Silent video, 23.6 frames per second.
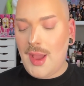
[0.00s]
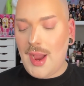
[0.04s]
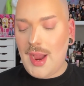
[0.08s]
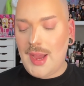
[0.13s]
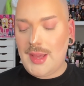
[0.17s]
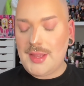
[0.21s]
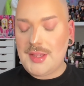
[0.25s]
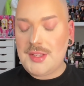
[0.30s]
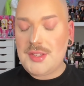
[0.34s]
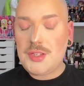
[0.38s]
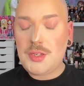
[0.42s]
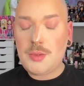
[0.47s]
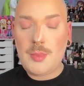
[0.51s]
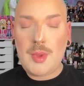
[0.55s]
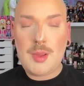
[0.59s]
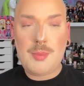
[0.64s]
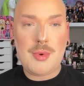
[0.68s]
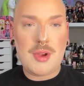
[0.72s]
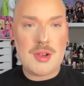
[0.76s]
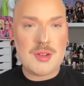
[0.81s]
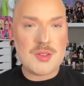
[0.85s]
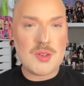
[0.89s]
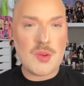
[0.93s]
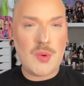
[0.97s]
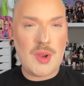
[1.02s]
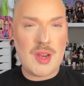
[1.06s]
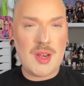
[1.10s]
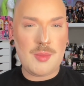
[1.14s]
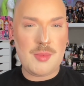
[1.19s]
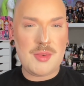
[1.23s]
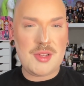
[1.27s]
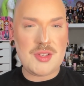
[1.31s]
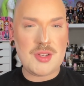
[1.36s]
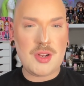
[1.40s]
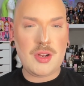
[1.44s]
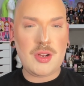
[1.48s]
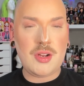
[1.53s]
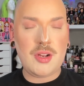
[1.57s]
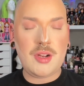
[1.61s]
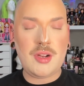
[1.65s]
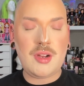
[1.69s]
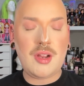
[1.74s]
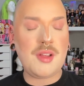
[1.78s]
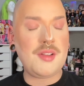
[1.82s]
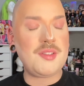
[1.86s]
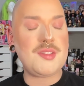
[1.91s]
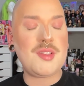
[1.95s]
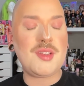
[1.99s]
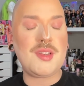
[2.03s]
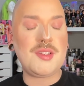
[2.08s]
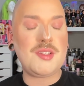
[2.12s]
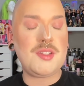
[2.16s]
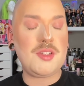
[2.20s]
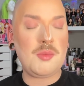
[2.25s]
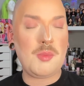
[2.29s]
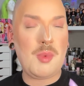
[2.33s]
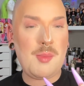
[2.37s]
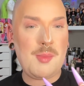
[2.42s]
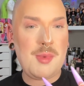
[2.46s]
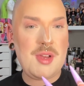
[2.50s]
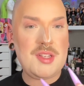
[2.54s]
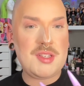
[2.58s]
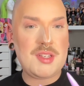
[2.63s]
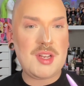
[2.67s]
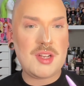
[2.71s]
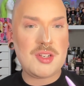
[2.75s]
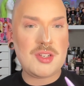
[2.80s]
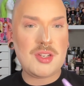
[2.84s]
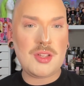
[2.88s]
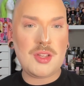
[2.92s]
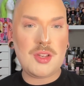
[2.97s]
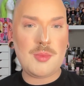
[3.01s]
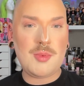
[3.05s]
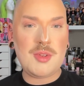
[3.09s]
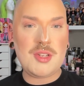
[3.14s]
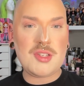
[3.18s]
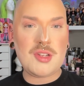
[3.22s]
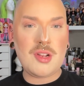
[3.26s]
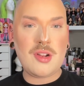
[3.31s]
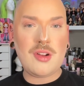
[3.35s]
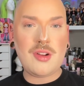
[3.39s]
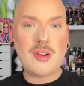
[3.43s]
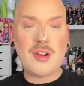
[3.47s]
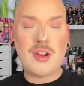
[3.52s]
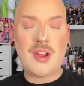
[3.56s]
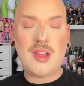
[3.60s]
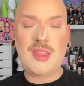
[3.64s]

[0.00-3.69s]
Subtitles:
I like to do my brows quite a bit darker. I also like to do my mustache a little bit darker.